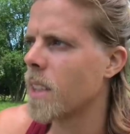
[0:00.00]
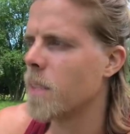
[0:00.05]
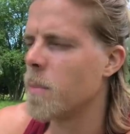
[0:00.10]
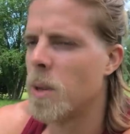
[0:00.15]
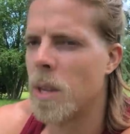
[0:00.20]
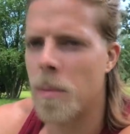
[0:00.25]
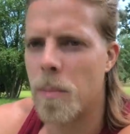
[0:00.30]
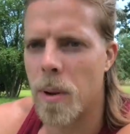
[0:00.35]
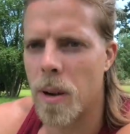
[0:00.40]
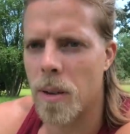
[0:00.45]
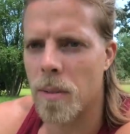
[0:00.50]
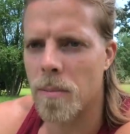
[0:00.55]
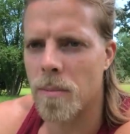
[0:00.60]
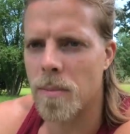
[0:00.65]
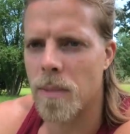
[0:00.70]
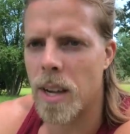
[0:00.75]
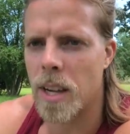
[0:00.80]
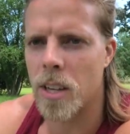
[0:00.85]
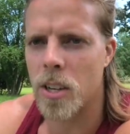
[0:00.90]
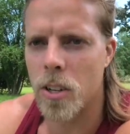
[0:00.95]
people
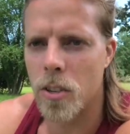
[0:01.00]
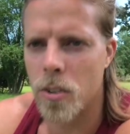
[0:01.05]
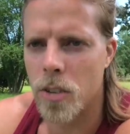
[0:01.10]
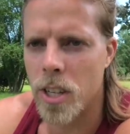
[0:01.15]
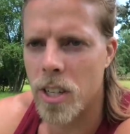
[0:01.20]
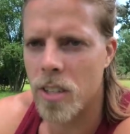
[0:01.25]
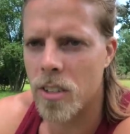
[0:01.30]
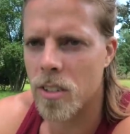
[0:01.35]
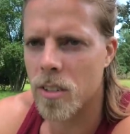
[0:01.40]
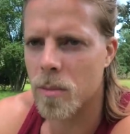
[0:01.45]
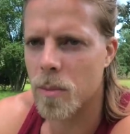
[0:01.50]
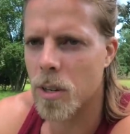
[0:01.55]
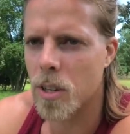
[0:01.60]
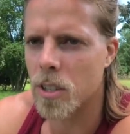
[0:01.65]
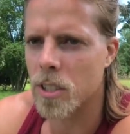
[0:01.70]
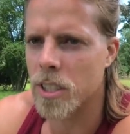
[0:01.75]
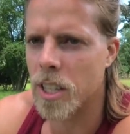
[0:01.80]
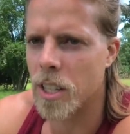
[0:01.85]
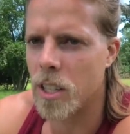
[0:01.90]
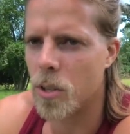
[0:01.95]
I could reach,
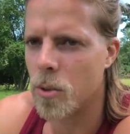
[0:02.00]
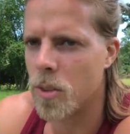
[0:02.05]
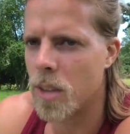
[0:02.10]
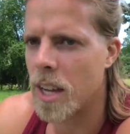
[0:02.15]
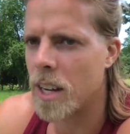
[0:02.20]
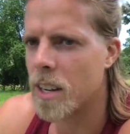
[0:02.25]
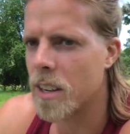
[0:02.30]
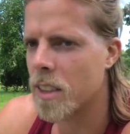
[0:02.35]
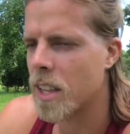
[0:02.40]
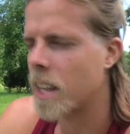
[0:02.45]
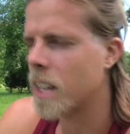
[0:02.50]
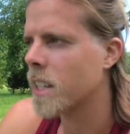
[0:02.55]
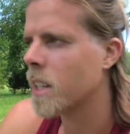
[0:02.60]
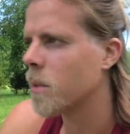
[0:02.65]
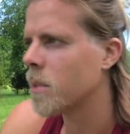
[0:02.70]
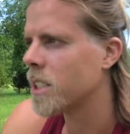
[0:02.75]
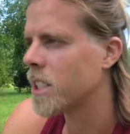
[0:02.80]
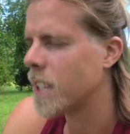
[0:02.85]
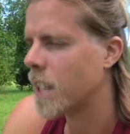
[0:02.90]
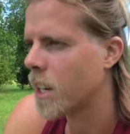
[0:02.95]
because I knew then that
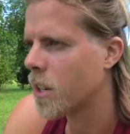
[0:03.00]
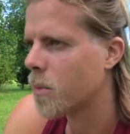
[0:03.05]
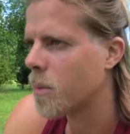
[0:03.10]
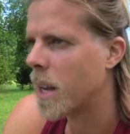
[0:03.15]
I was shadow